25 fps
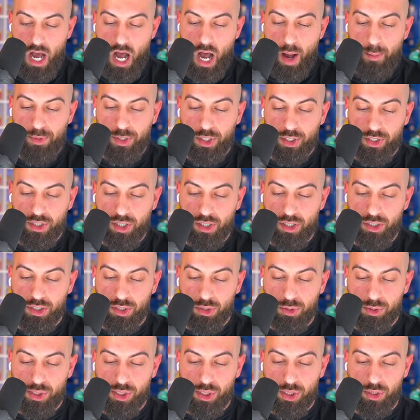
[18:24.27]
I'm just going to
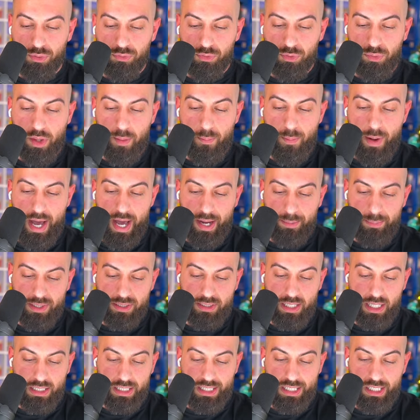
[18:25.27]
do two from the back
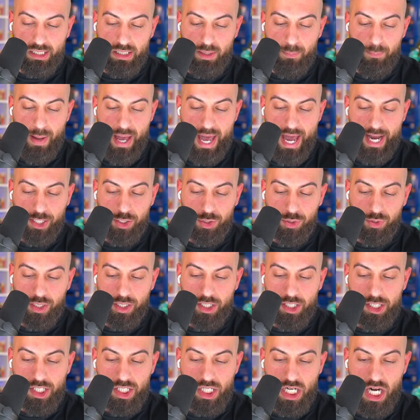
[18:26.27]
because I think the pack
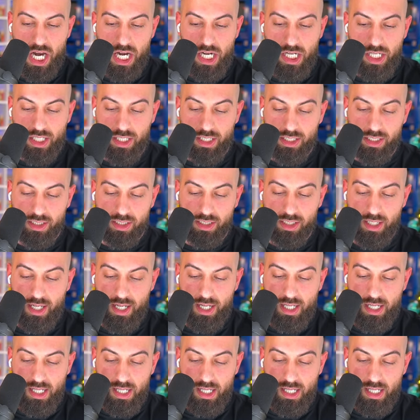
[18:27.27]
trick changes